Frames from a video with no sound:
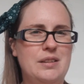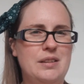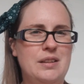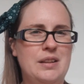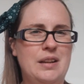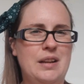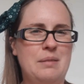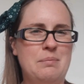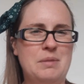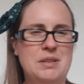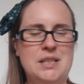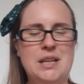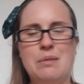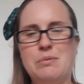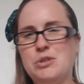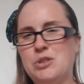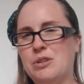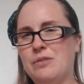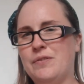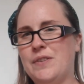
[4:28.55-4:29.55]
My sight
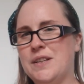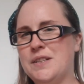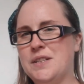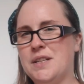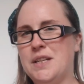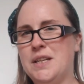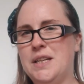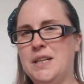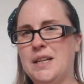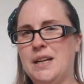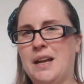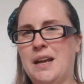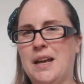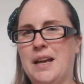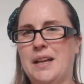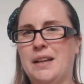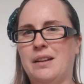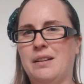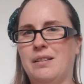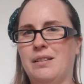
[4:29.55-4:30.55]
was still fuzzy,
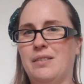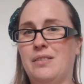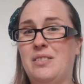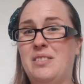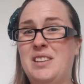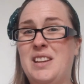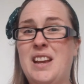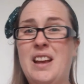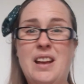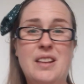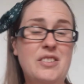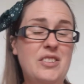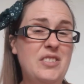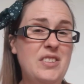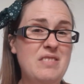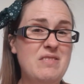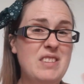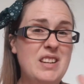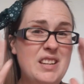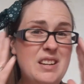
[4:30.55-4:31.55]
and yeah, I just
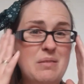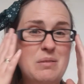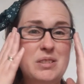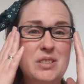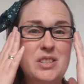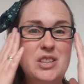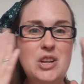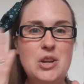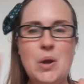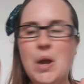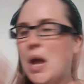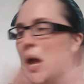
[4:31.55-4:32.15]
didn't really know what to do.